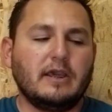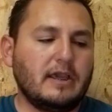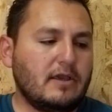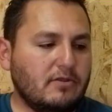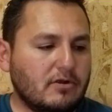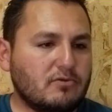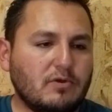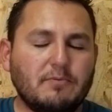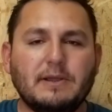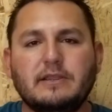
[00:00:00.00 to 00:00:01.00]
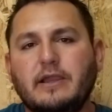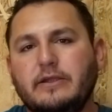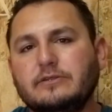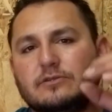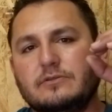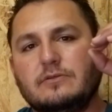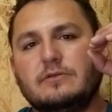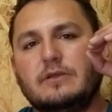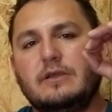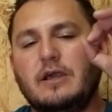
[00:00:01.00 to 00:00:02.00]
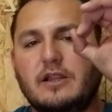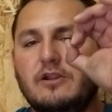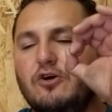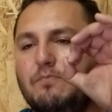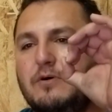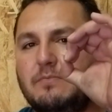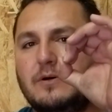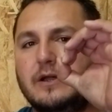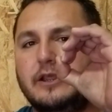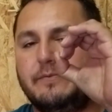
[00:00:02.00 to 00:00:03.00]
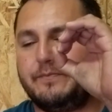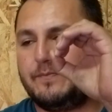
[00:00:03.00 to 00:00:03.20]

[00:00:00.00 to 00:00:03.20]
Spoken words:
And I noticed one of my tires had a little bubble on it.